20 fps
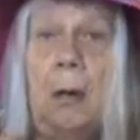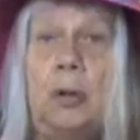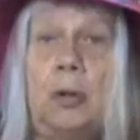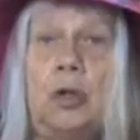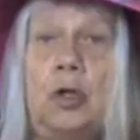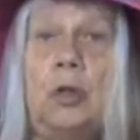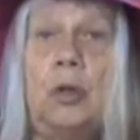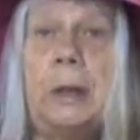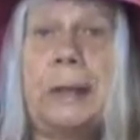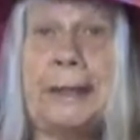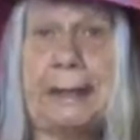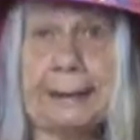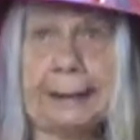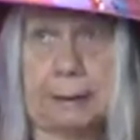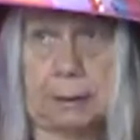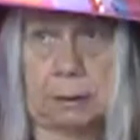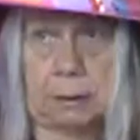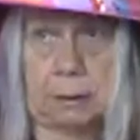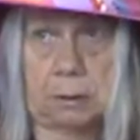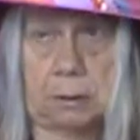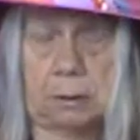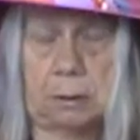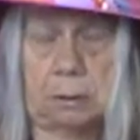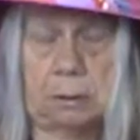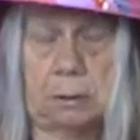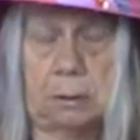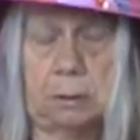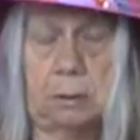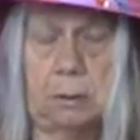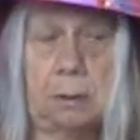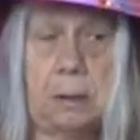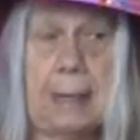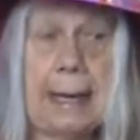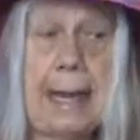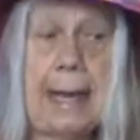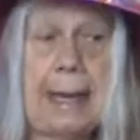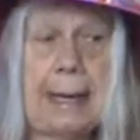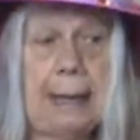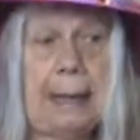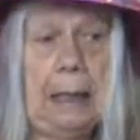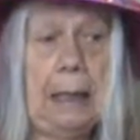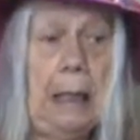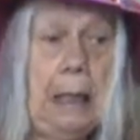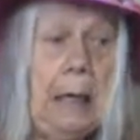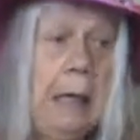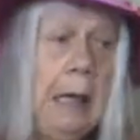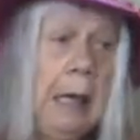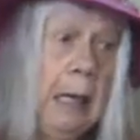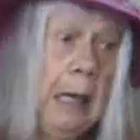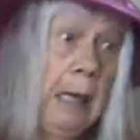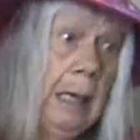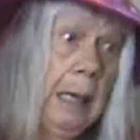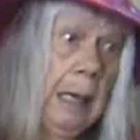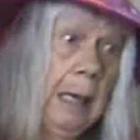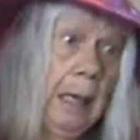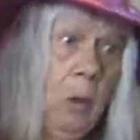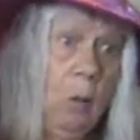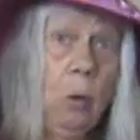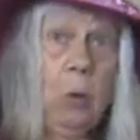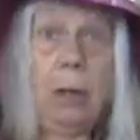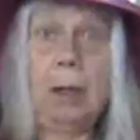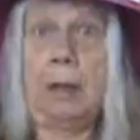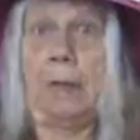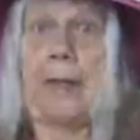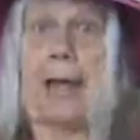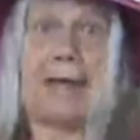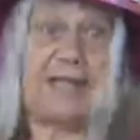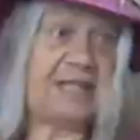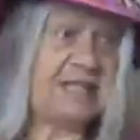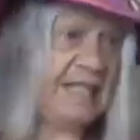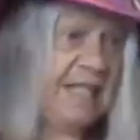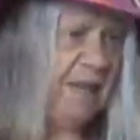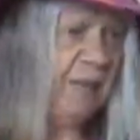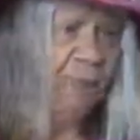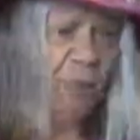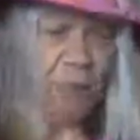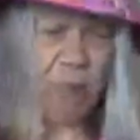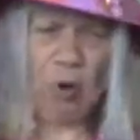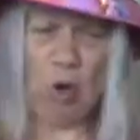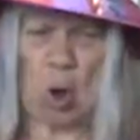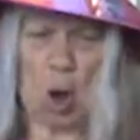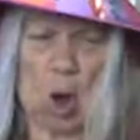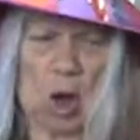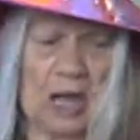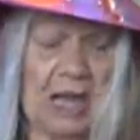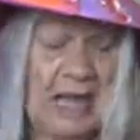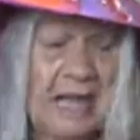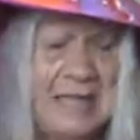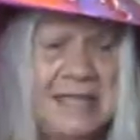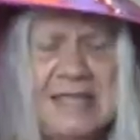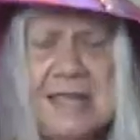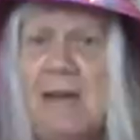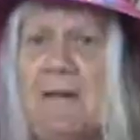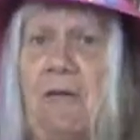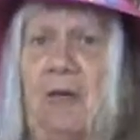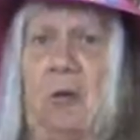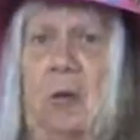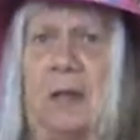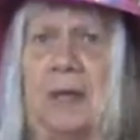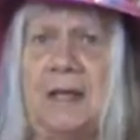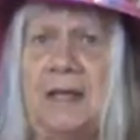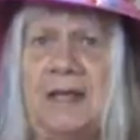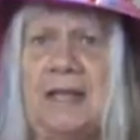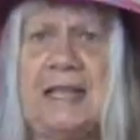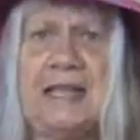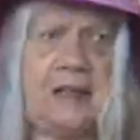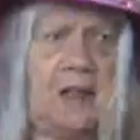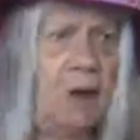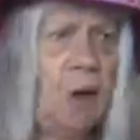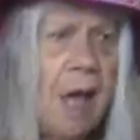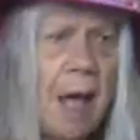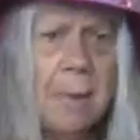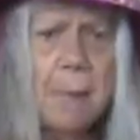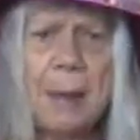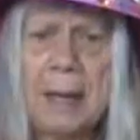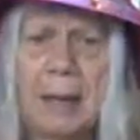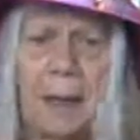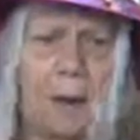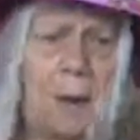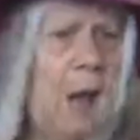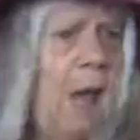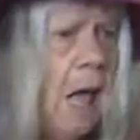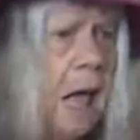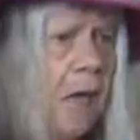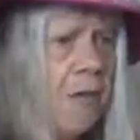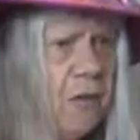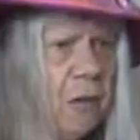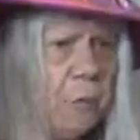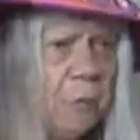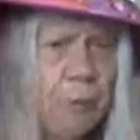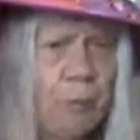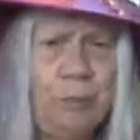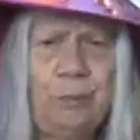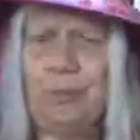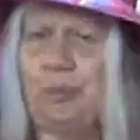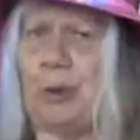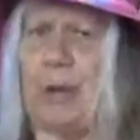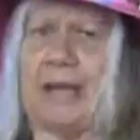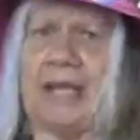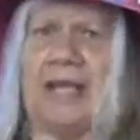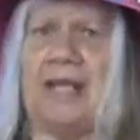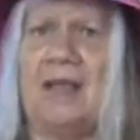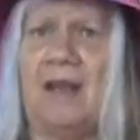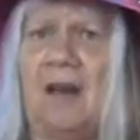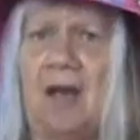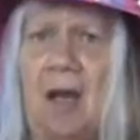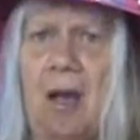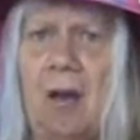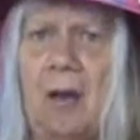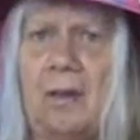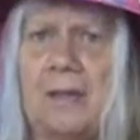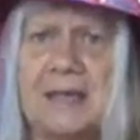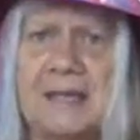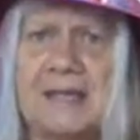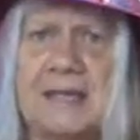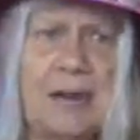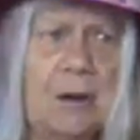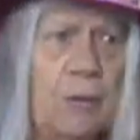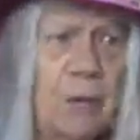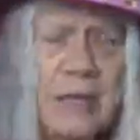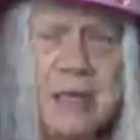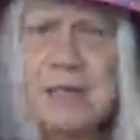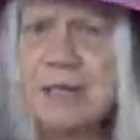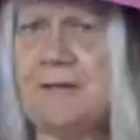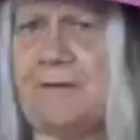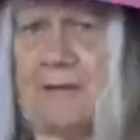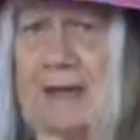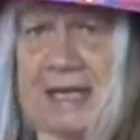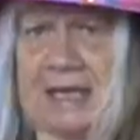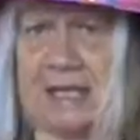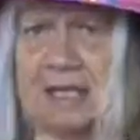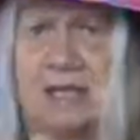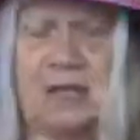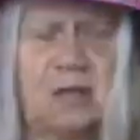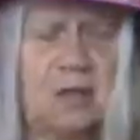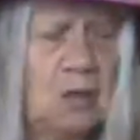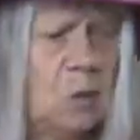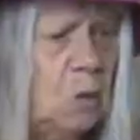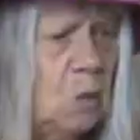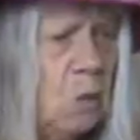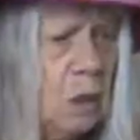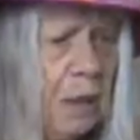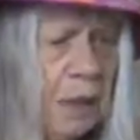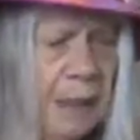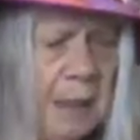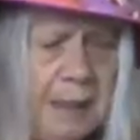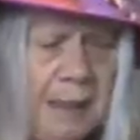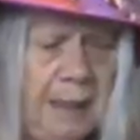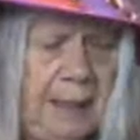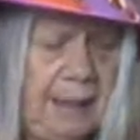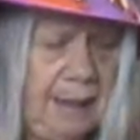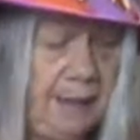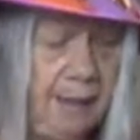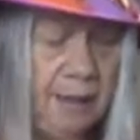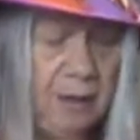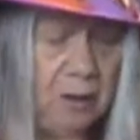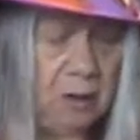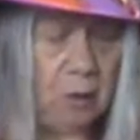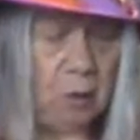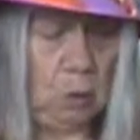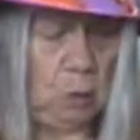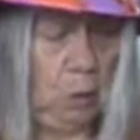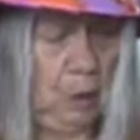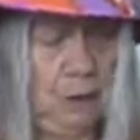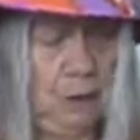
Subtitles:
Two illegals had it. Well, that just infuriates everyone to think they're up here and they're breaking the law in this outrageous fashion. So, you know,